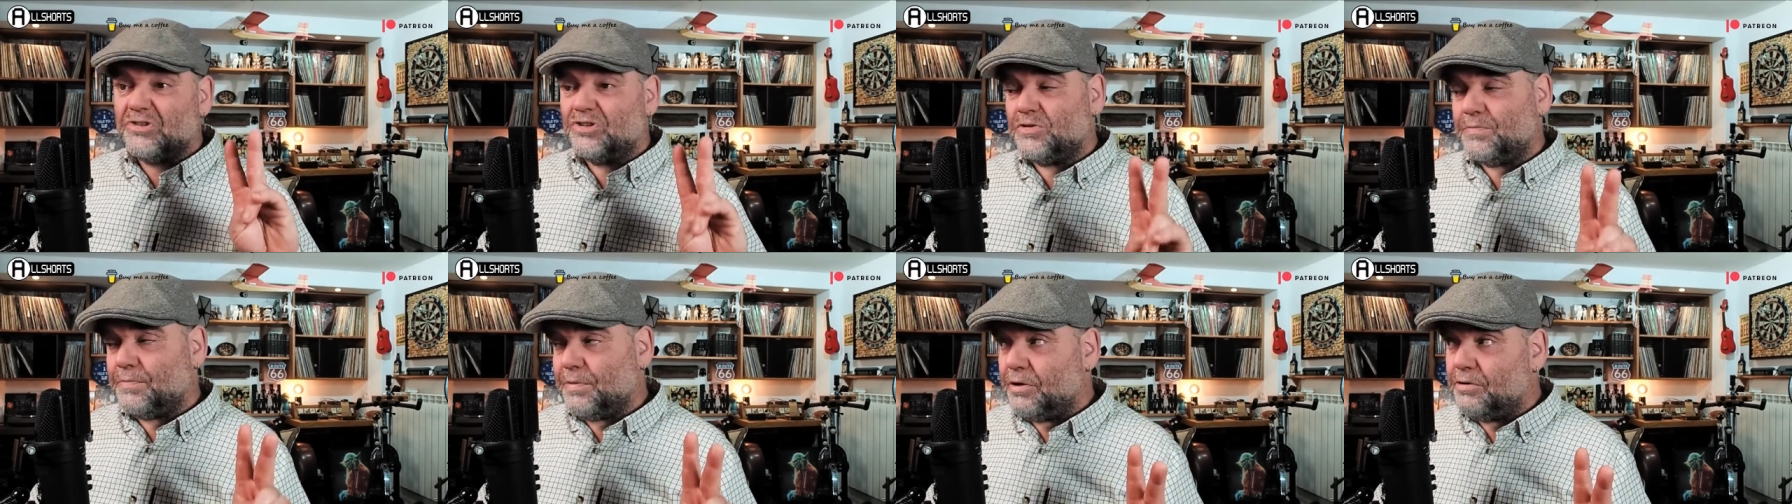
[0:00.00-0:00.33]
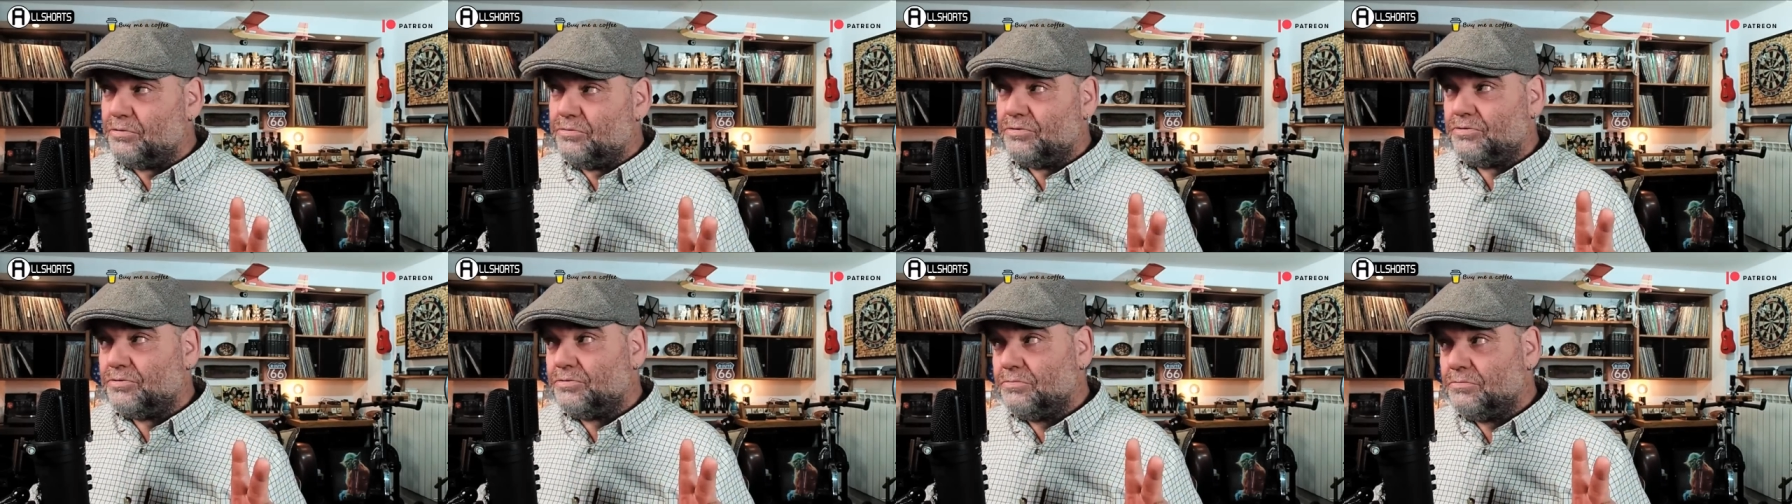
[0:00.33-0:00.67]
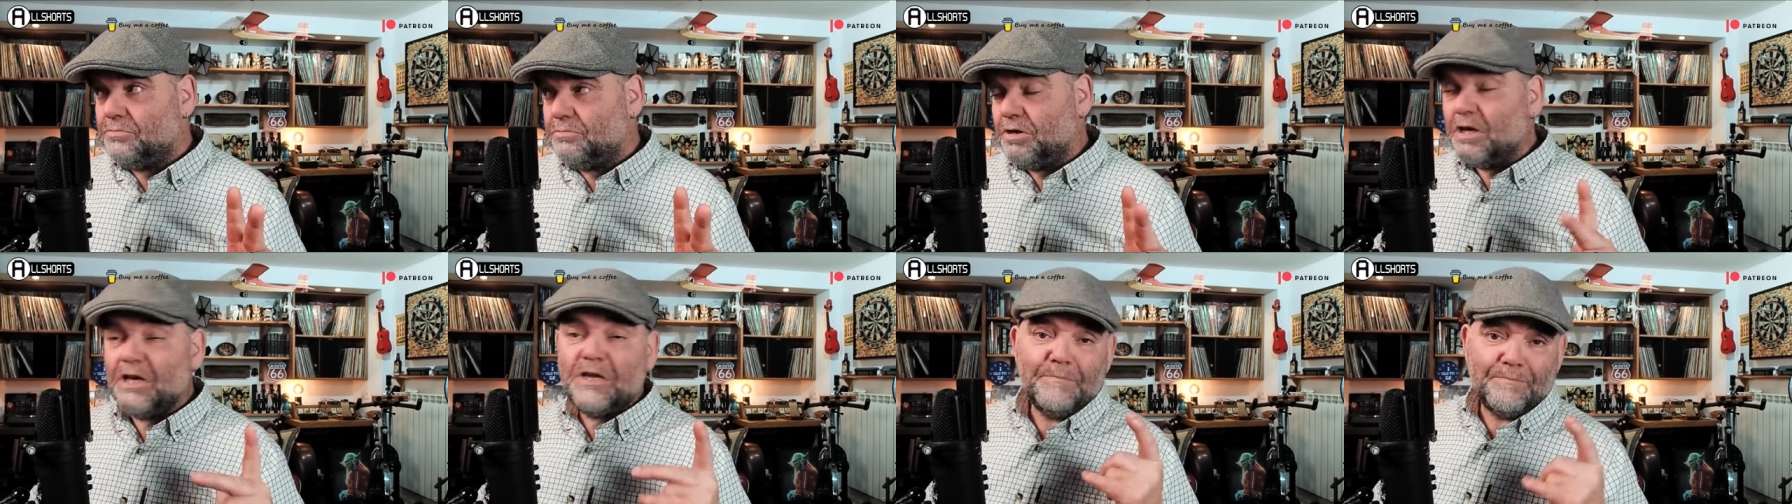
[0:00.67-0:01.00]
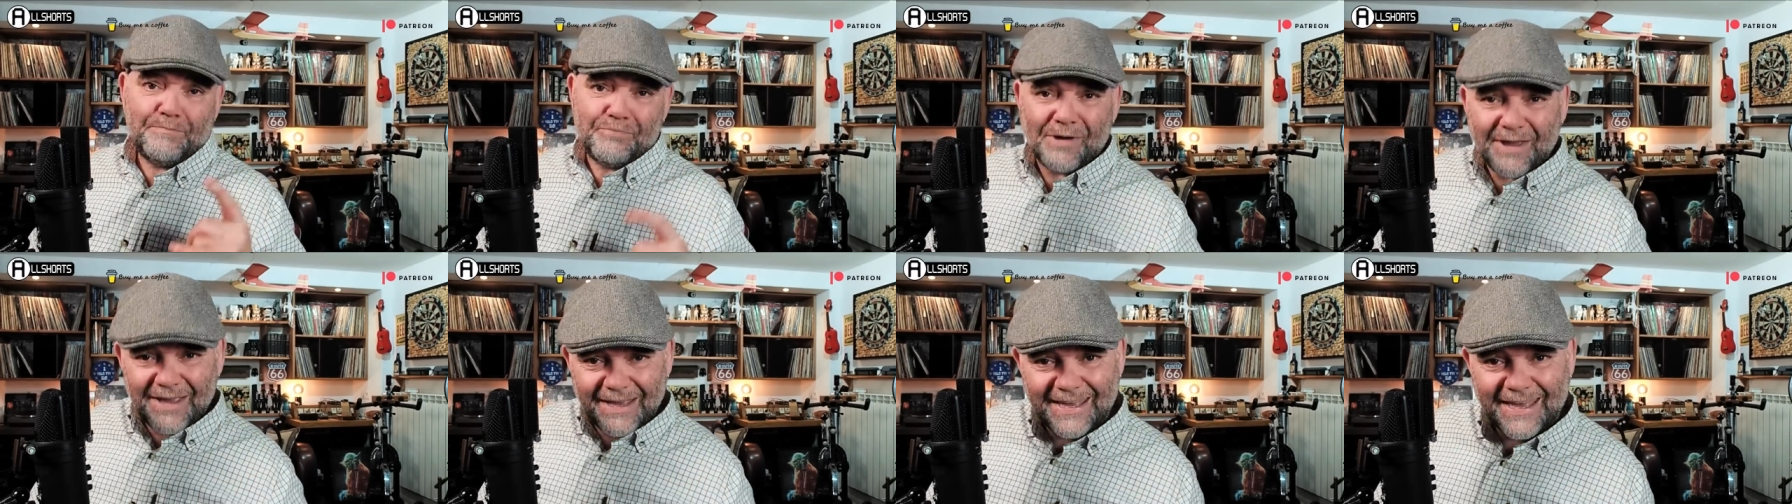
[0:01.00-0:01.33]
I suppose, is
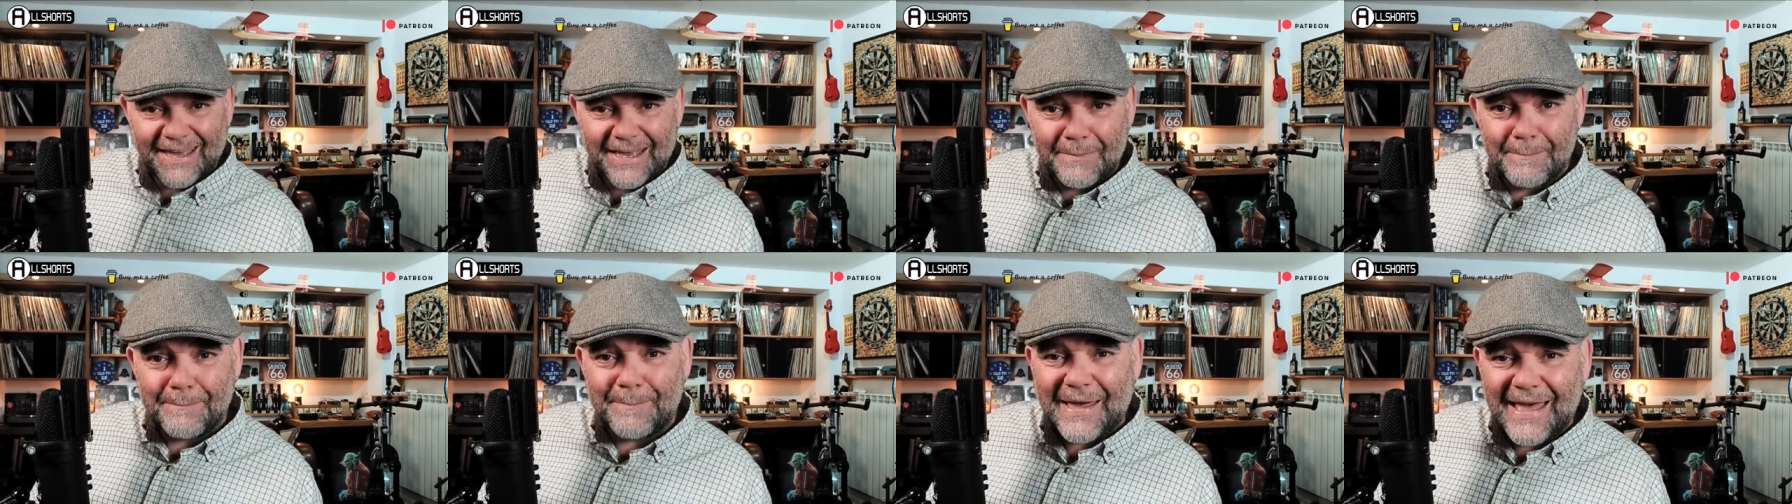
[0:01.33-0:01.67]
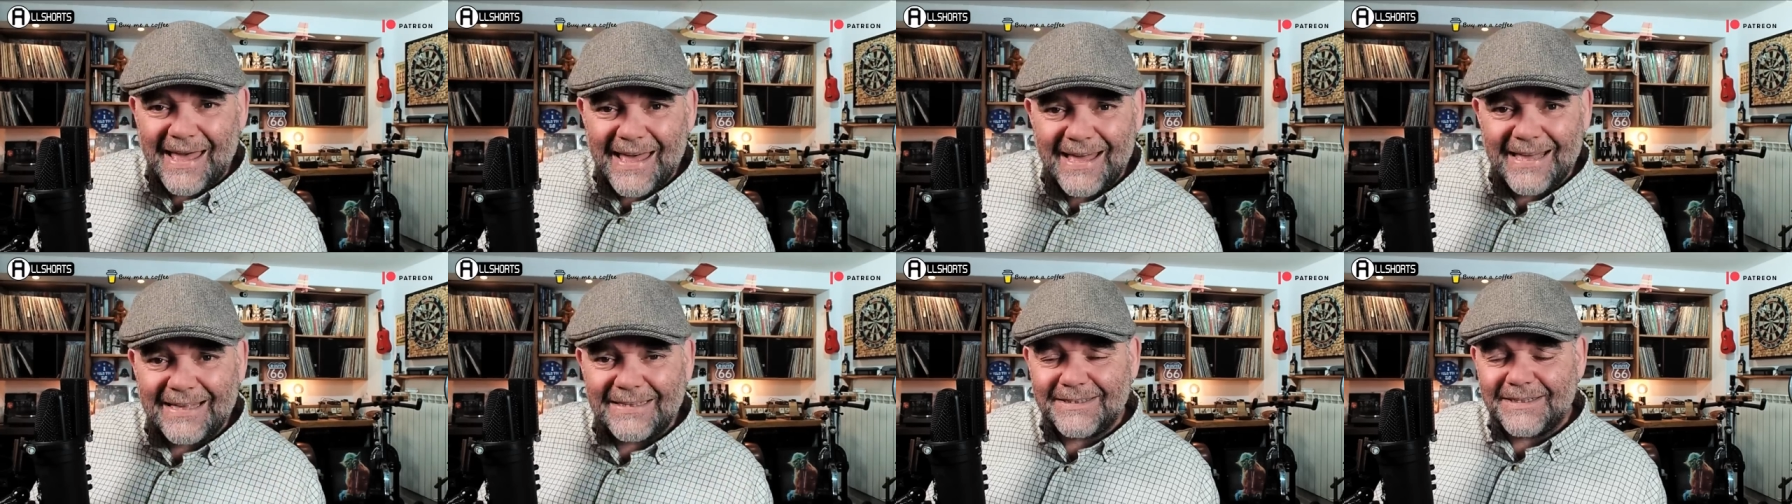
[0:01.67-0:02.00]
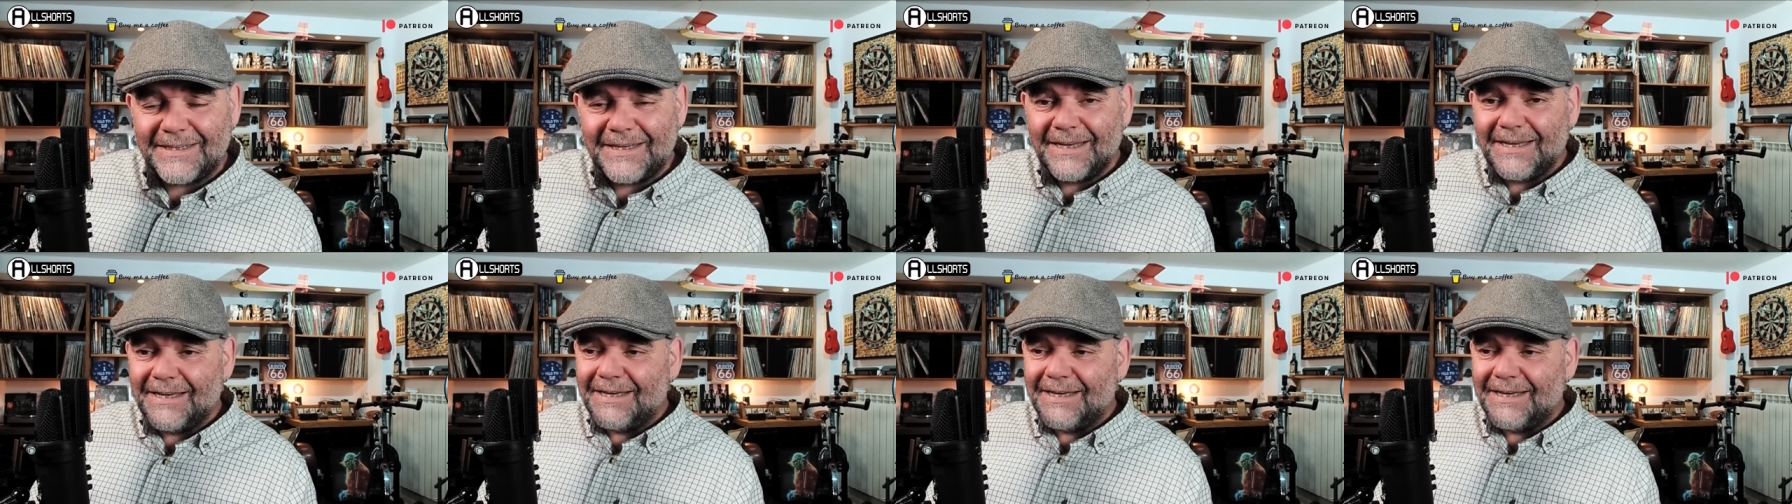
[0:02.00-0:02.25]
Breaking Bad.